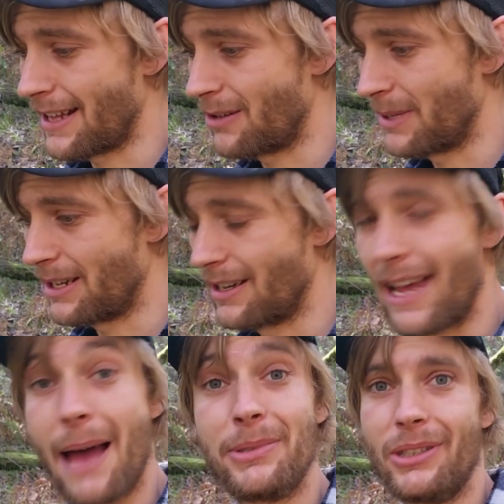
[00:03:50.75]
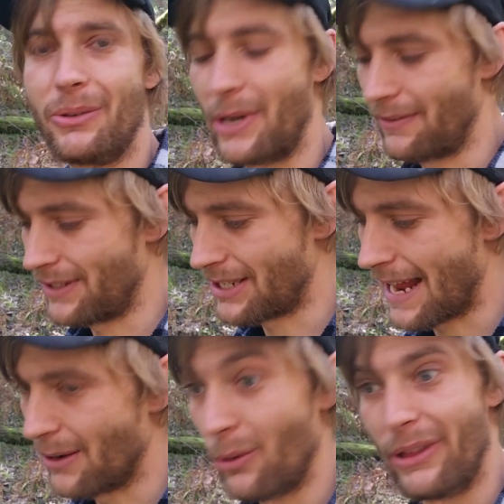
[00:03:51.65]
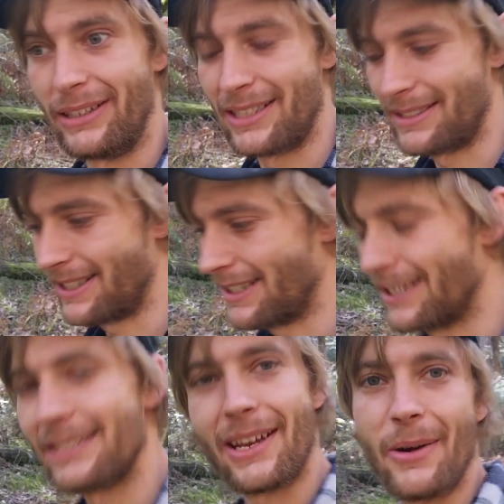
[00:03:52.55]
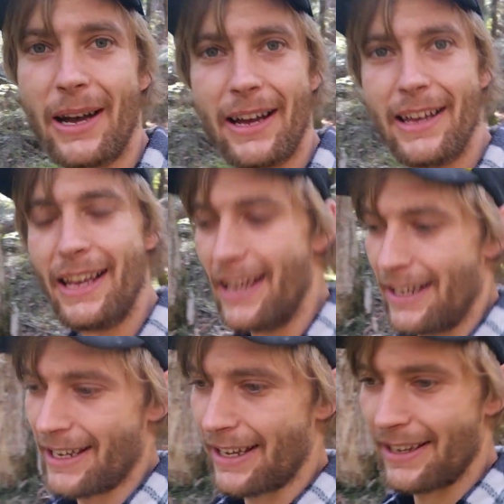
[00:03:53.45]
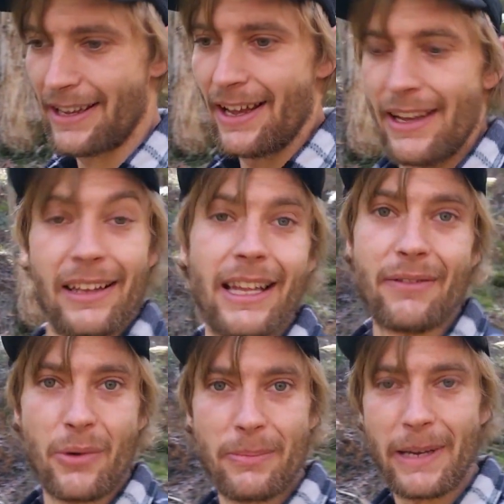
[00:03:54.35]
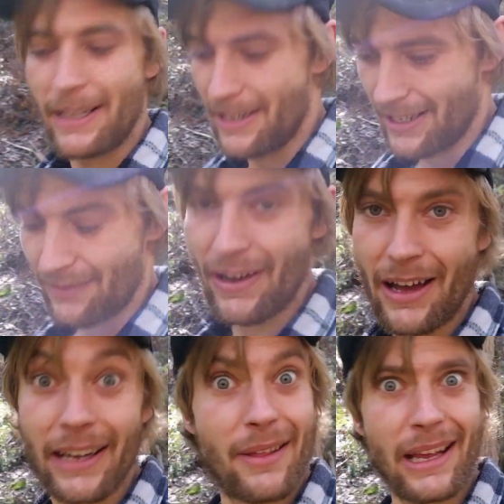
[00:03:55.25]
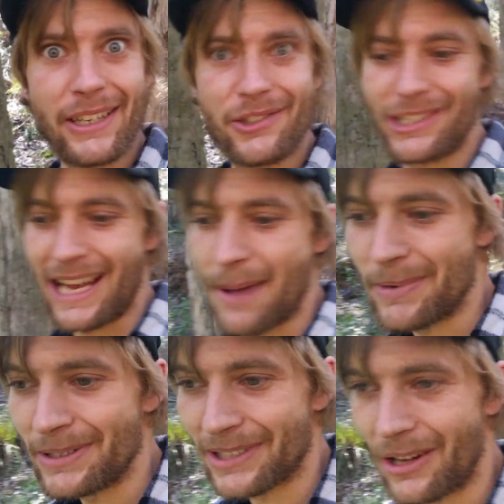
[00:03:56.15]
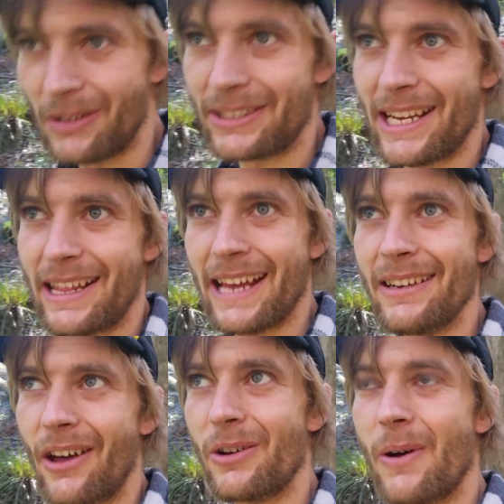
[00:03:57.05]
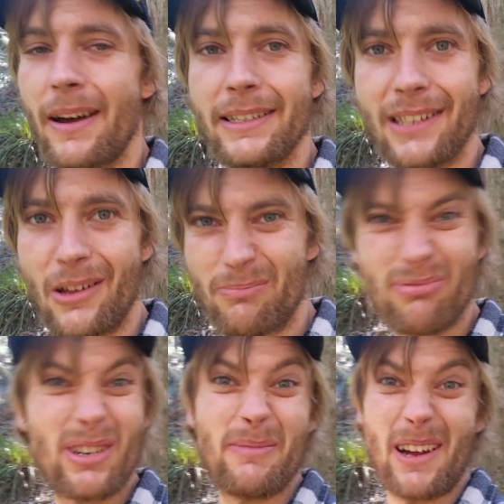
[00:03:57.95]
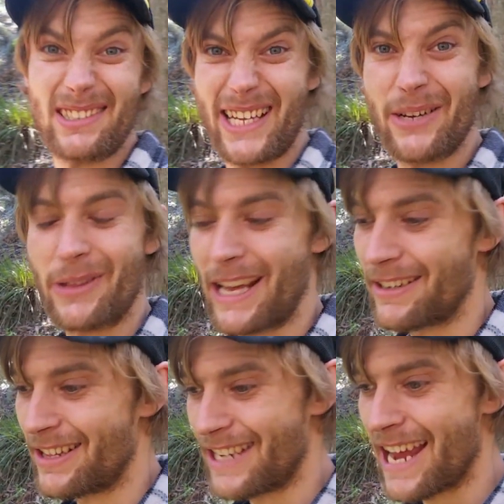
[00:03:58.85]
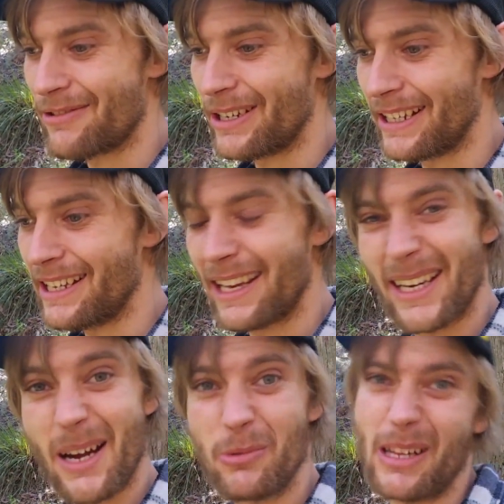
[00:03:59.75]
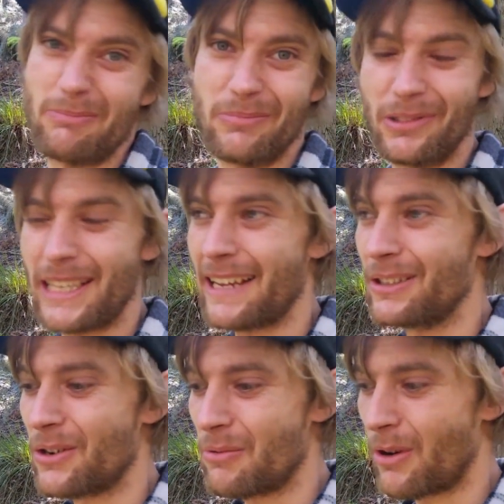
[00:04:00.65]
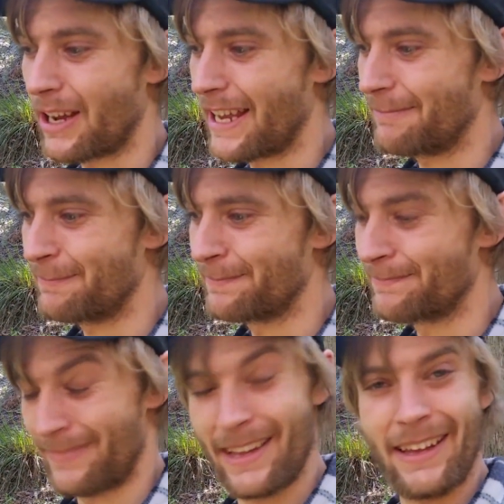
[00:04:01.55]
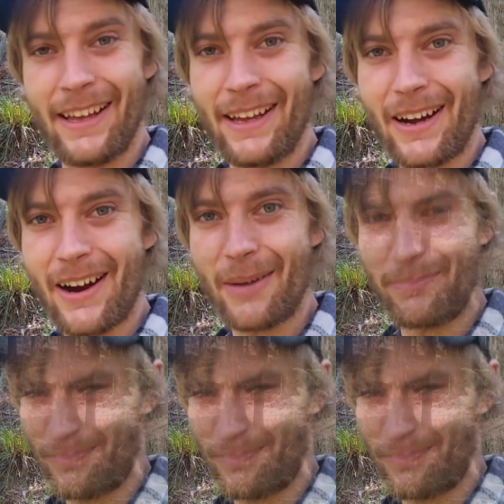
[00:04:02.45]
That'll be an absolute winner for today, all things considered. So yeah, leave it with me. If anything interesting happens, I'll see you then. Otherwise, I'll pretty much see you at the end of the day, really, and we'll take a look at what I get. All right.